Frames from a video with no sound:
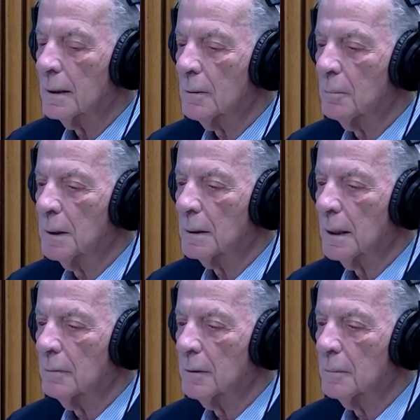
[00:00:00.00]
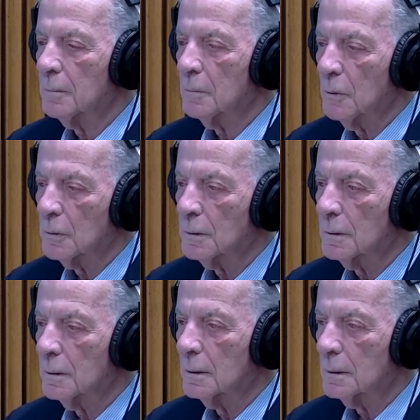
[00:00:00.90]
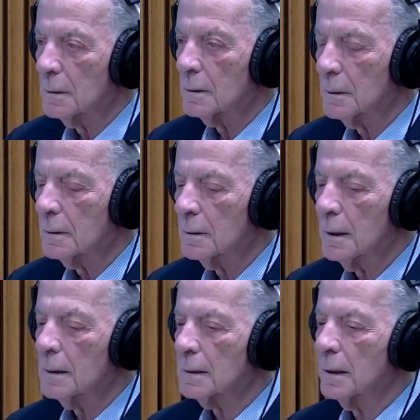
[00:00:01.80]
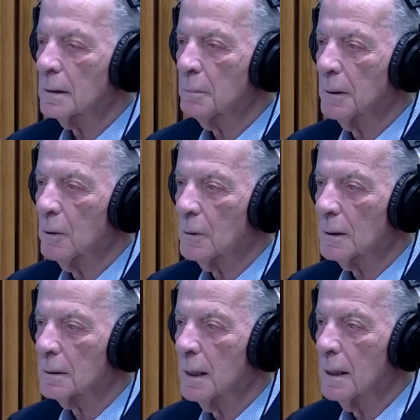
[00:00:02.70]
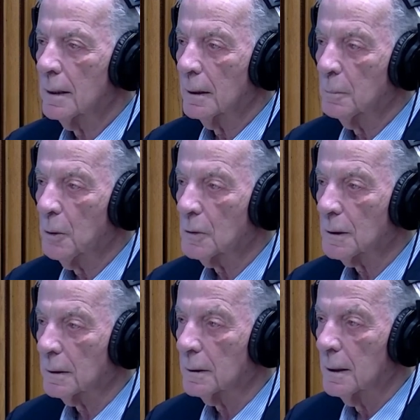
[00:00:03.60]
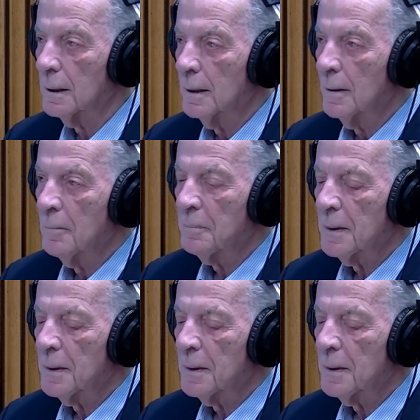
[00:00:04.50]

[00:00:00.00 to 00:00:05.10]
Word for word: And Rabin gave him what is, has since been known as the deposit. Right.